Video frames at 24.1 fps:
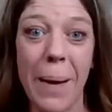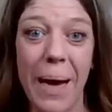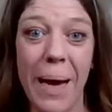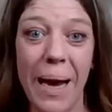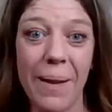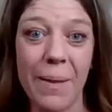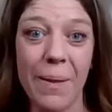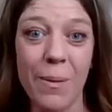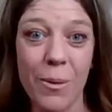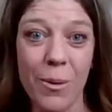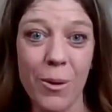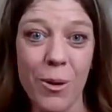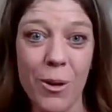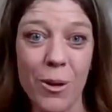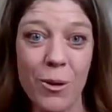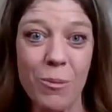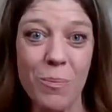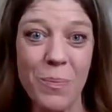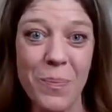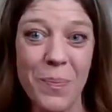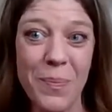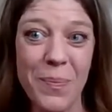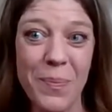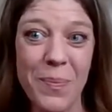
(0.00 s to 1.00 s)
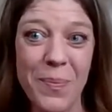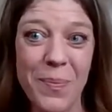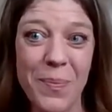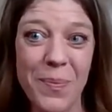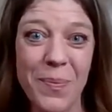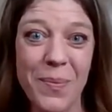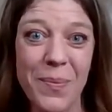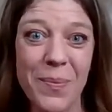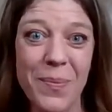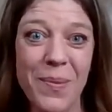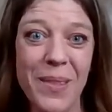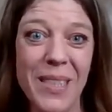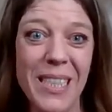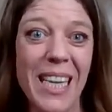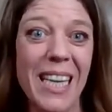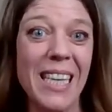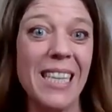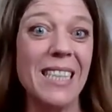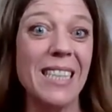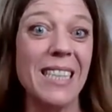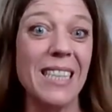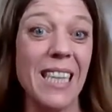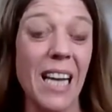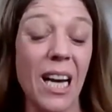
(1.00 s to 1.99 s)
Bathroom.
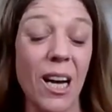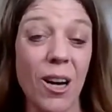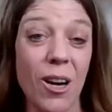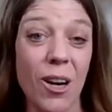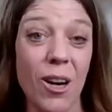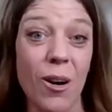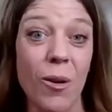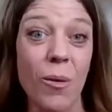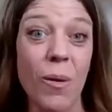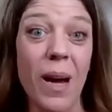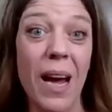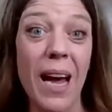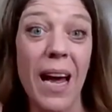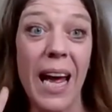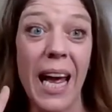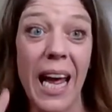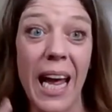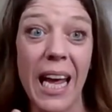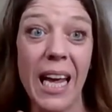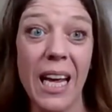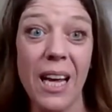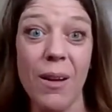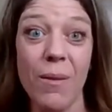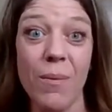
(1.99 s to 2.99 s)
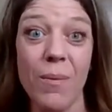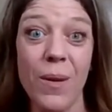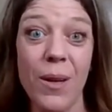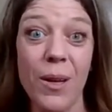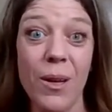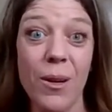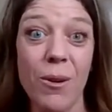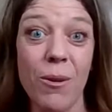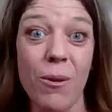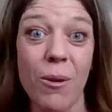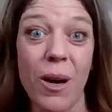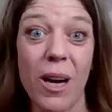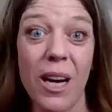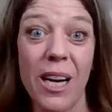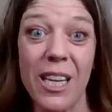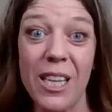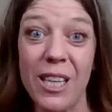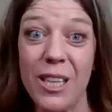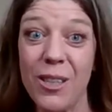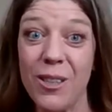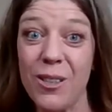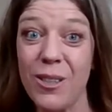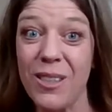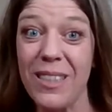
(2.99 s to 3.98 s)
So if you are
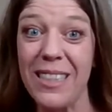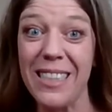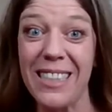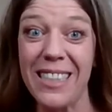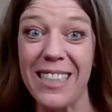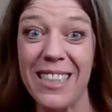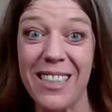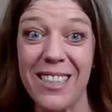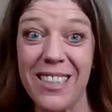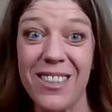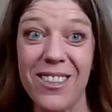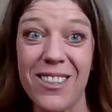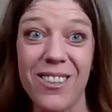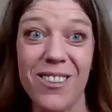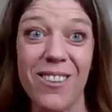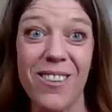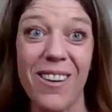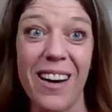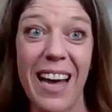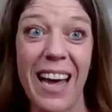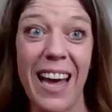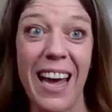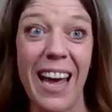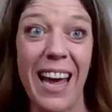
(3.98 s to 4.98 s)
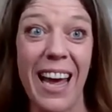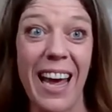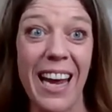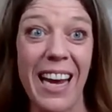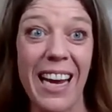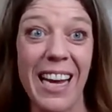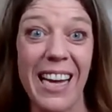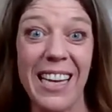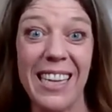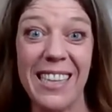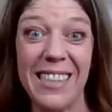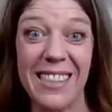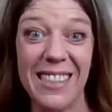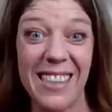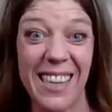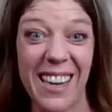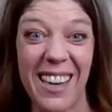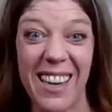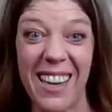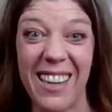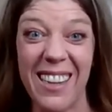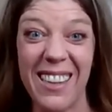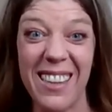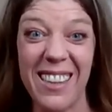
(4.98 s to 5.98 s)
used to
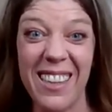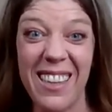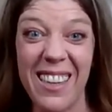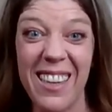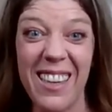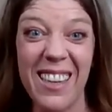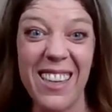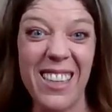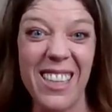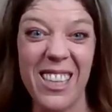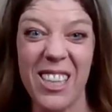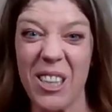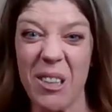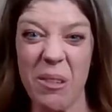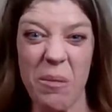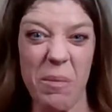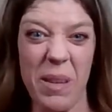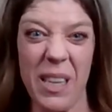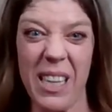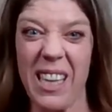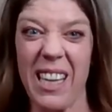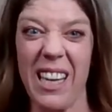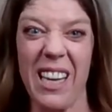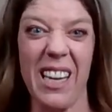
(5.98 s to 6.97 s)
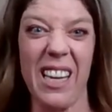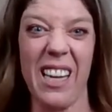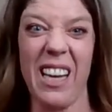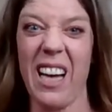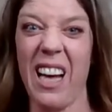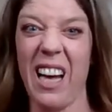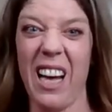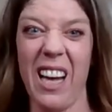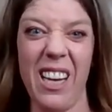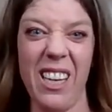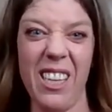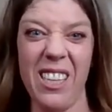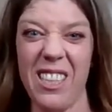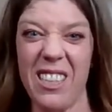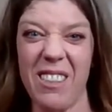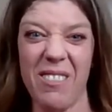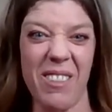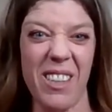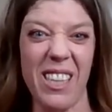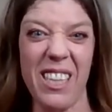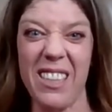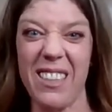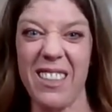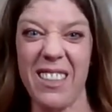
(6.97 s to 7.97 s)
ASL, you're going to be like, I just
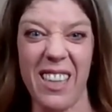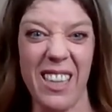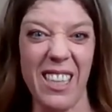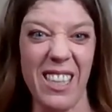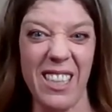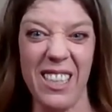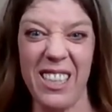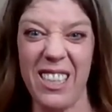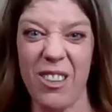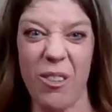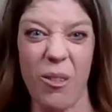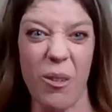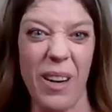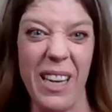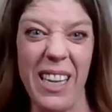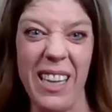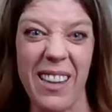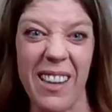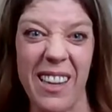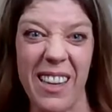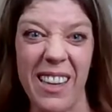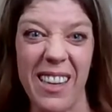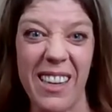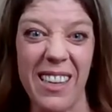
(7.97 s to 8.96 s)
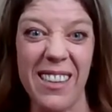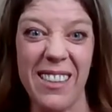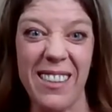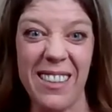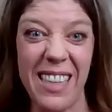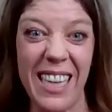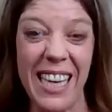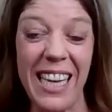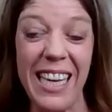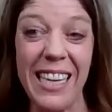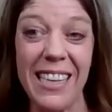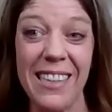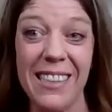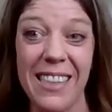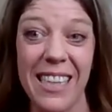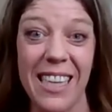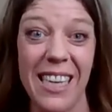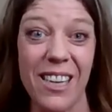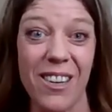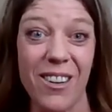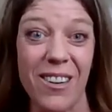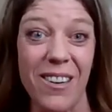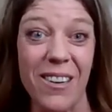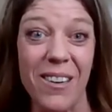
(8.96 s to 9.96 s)
want to sign toilet. It's
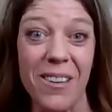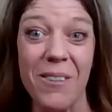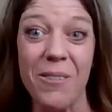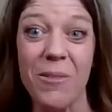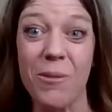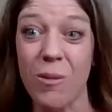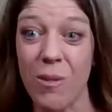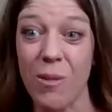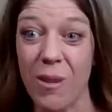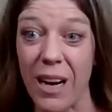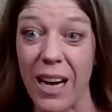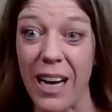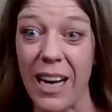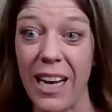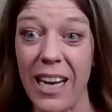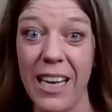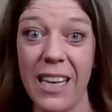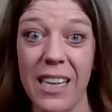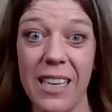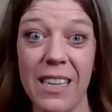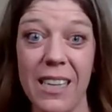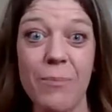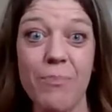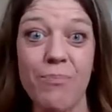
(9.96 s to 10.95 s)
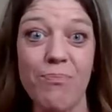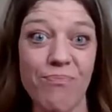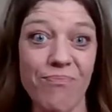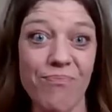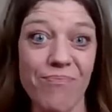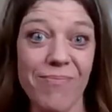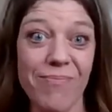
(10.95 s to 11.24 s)
easier, right?